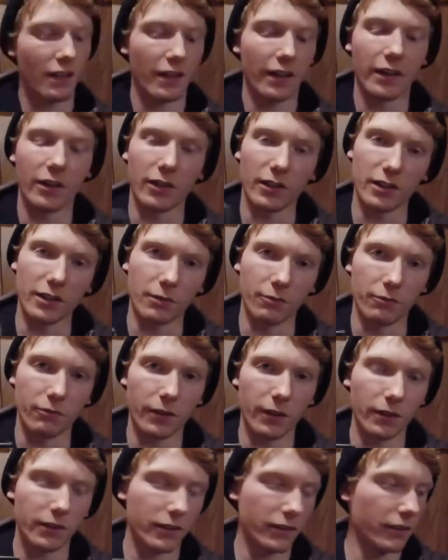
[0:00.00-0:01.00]
I got some
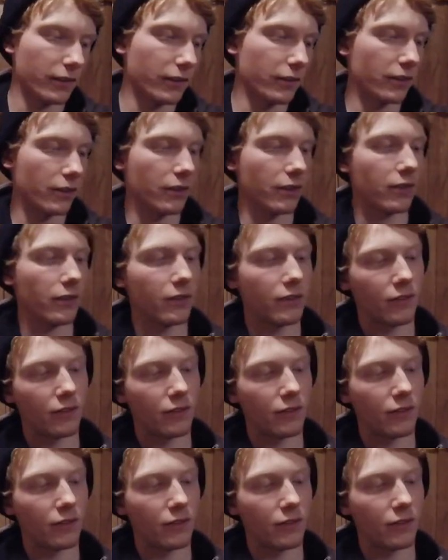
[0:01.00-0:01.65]
filters,